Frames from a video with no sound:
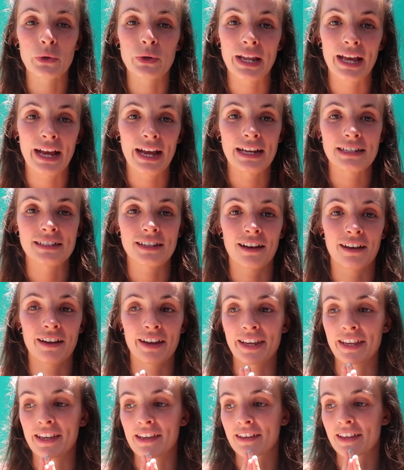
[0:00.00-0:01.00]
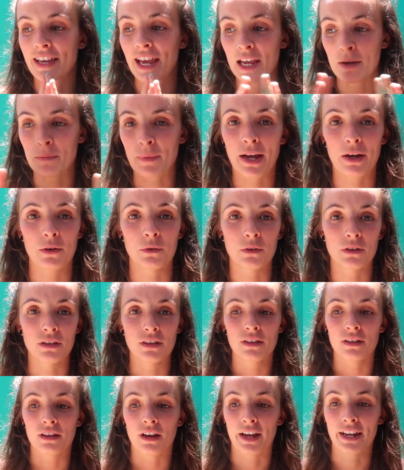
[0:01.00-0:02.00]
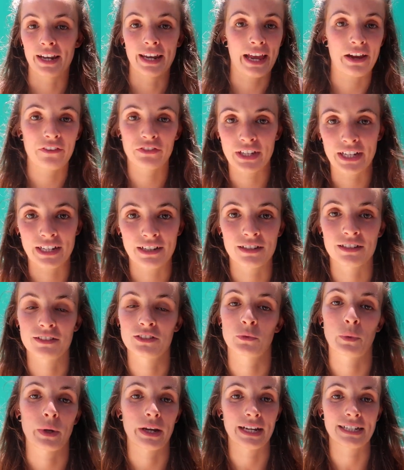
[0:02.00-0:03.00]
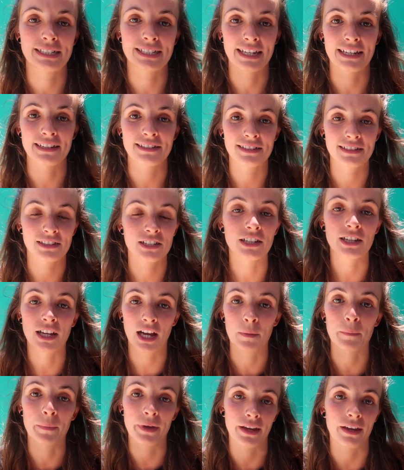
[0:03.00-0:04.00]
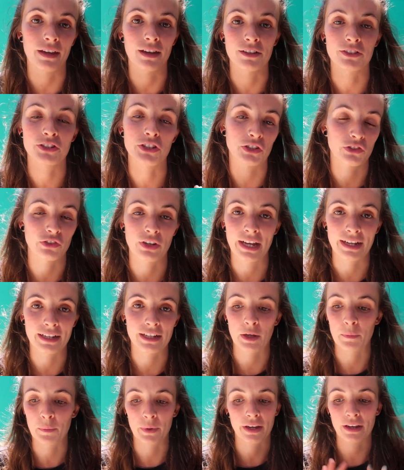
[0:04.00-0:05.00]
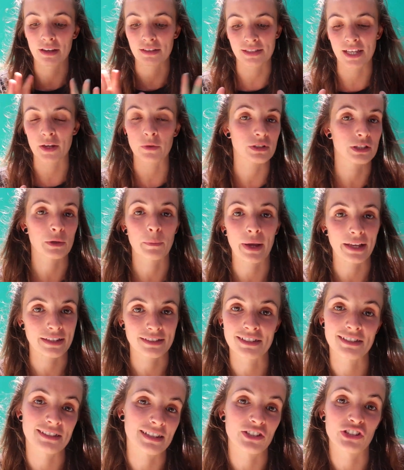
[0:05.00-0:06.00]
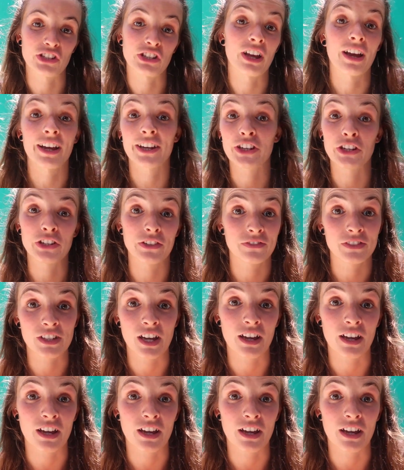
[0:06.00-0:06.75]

glad I came out. I left England when I did to come here to Sri Lanka because it was the best decision I could have